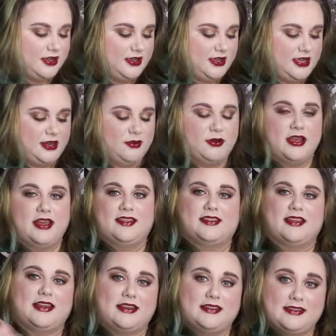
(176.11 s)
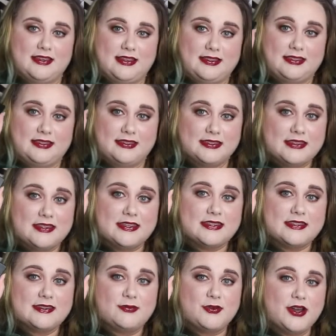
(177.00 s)
anyways, like I said,
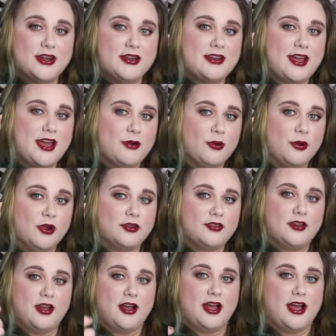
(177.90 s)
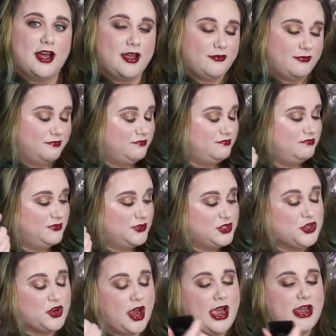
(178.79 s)
this one I worked on, I've
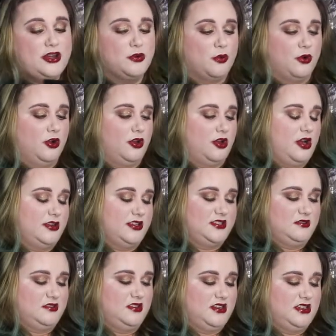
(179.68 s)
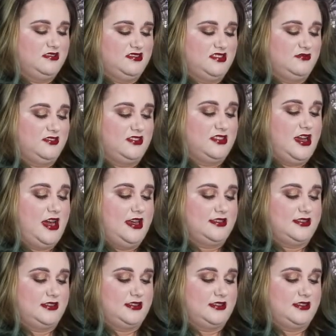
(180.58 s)
tried to work on as well. It was not